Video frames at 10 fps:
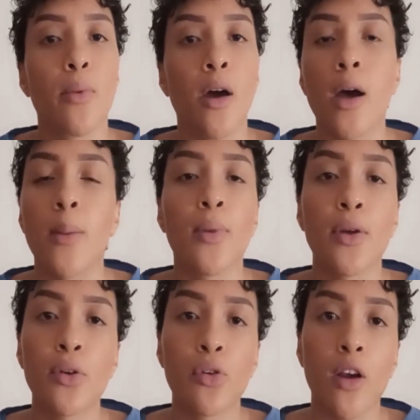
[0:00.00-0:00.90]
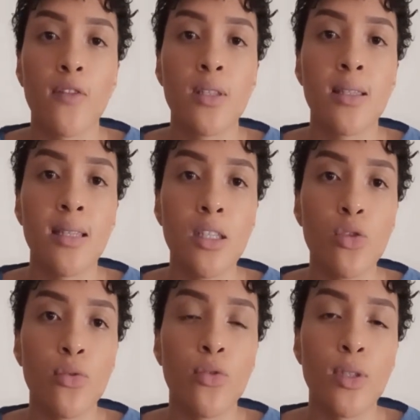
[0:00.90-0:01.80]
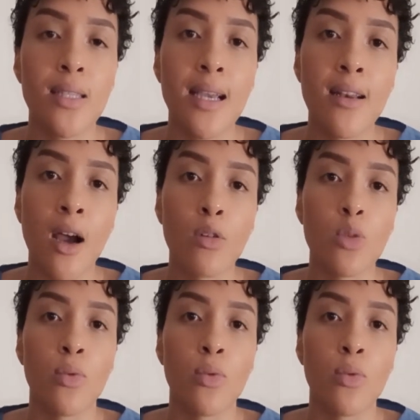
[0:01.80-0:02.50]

uh, paragraph c to 48 hours